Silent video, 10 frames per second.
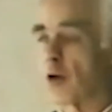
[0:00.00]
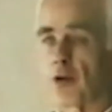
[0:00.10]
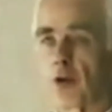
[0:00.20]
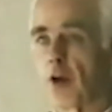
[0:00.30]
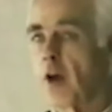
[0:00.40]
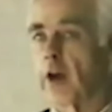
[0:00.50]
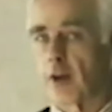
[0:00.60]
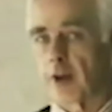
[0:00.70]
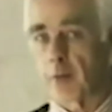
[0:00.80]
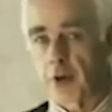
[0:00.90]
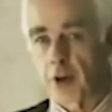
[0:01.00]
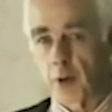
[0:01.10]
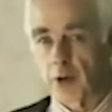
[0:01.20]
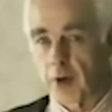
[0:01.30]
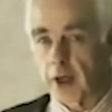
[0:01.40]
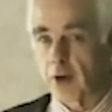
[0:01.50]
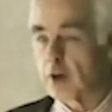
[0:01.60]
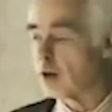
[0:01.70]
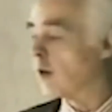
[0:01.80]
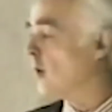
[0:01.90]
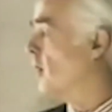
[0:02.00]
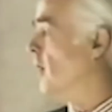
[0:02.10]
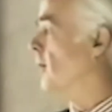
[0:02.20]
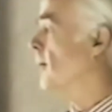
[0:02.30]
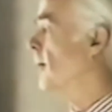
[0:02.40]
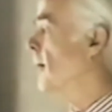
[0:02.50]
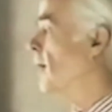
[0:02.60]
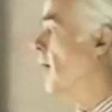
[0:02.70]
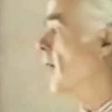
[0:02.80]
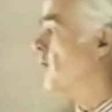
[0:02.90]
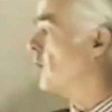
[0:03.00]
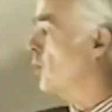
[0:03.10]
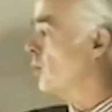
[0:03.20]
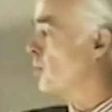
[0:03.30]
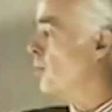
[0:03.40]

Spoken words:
because the temperature was very critical here. And so